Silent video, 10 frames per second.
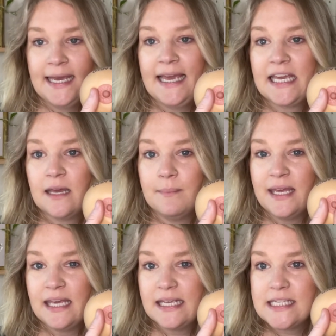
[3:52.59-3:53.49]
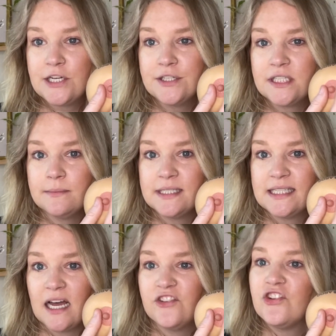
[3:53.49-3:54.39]
It can be easier to
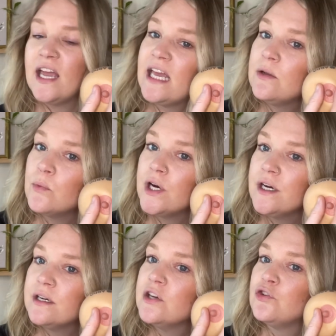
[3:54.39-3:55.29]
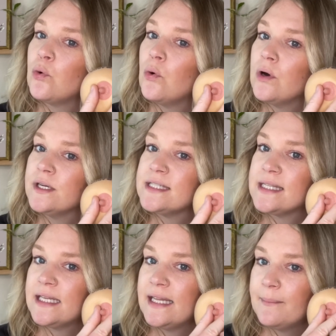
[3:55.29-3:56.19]
massage inward towards
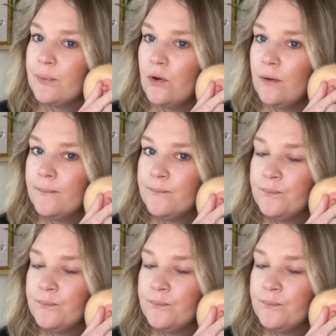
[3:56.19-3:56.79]
the nipple.